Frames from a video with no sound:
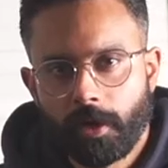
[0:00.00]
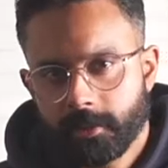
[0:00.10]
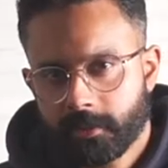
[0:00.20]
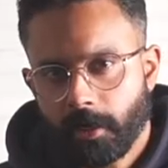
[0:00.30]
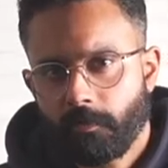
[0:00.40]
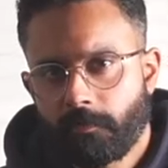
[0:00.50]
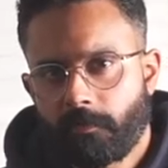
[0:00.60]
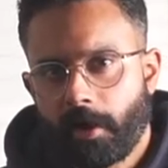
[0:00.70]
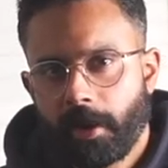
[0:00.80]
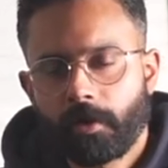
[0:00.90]
instead of
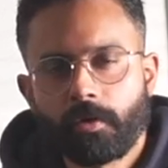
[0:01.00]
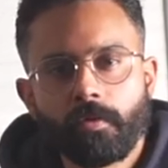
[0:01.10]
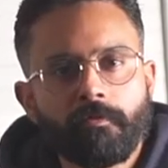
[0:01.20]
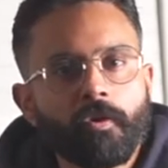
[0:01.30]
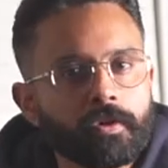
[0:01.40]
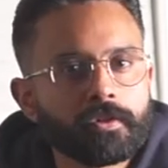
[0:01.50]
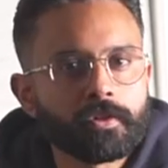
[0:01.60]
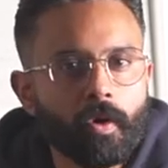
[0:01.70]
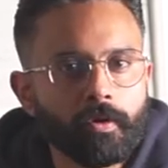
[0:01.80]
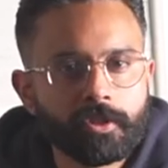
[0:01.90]
trying to focus
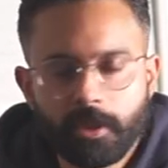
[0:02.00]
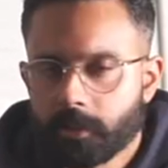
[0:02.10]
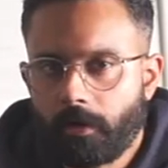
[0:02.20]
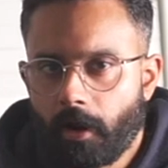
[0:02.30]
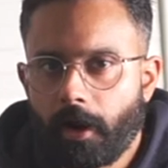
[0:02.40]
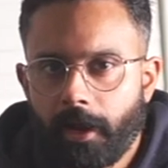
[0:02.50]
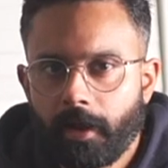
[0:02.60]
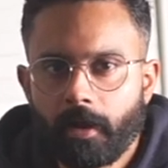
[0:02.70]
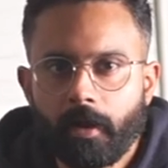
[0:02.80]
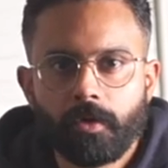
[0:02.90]
on just learning,